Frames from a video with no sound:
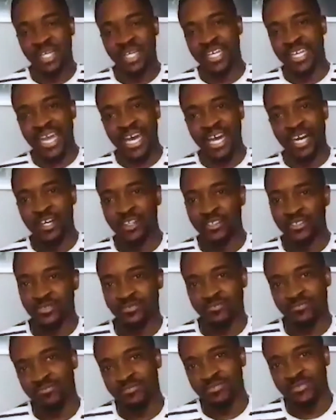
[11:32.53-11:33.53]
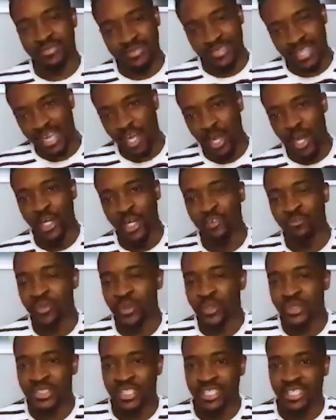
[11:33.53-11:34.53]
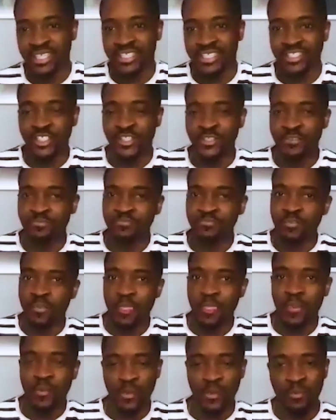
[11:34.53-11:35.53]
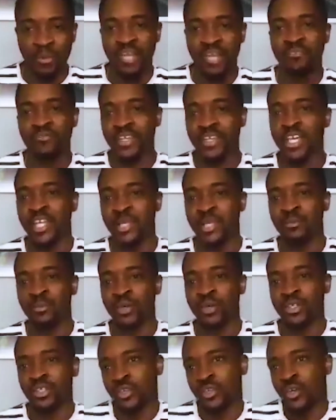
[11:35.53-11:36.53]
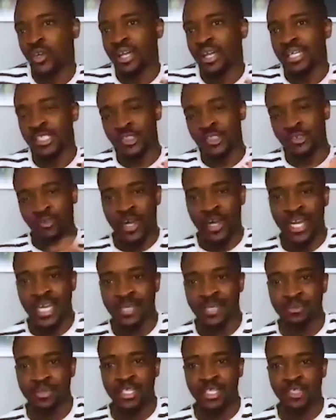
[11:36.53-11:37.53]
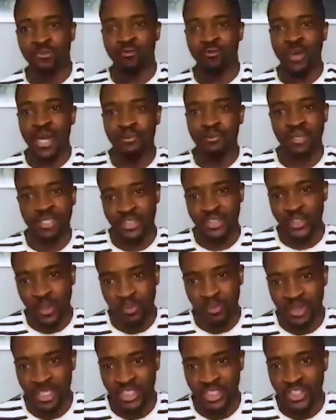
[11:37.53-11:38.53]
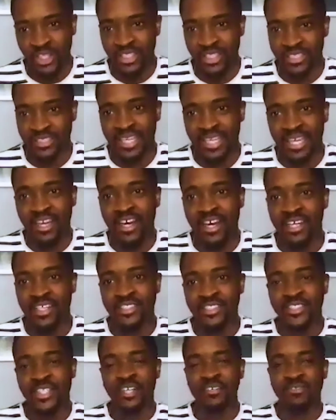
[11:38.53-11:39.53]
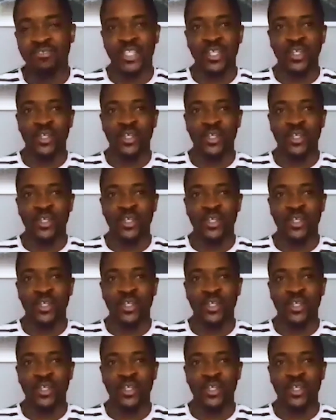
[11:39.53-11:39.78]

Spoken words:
But now that kind of music isn't the main thing anymore. You got like grime and rap that's topping the charts and that kind of stuff.